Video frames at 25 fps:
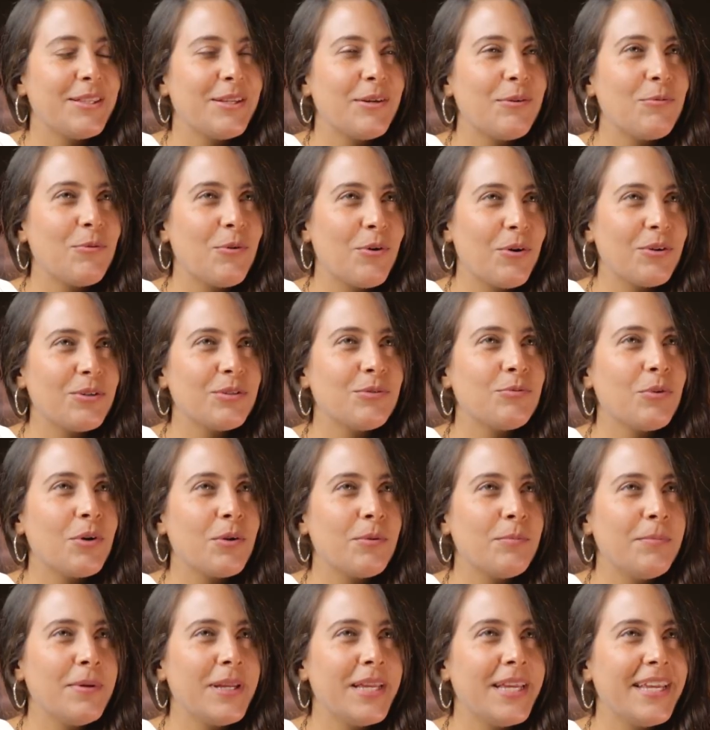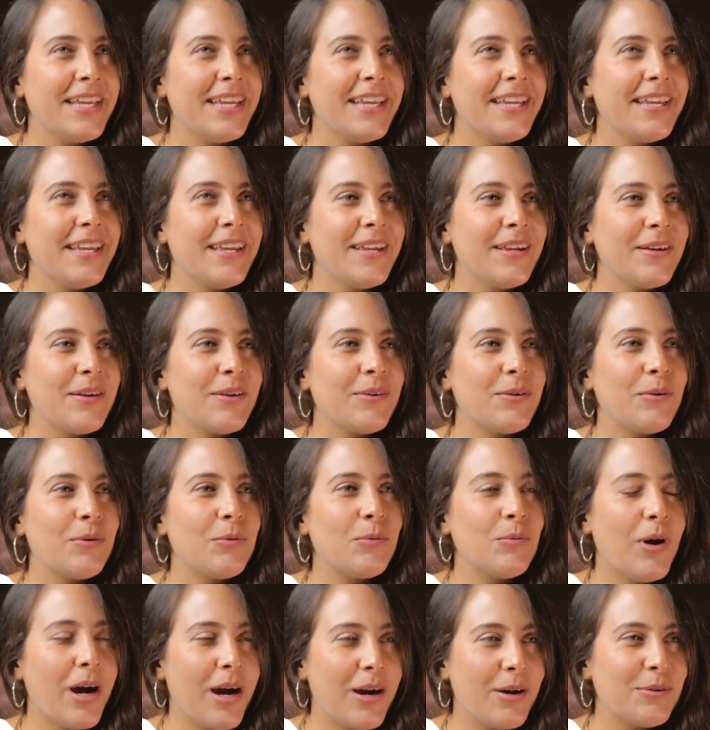The word will be
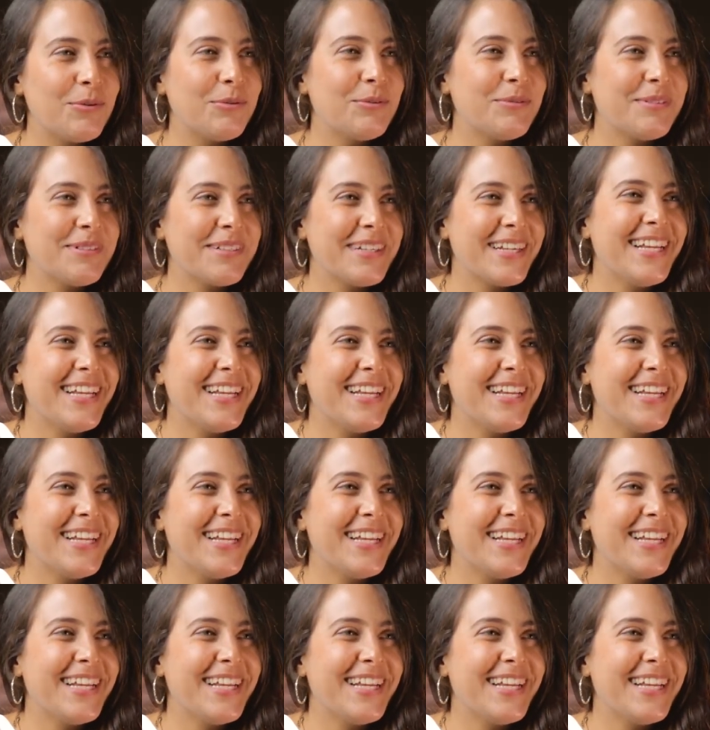wow.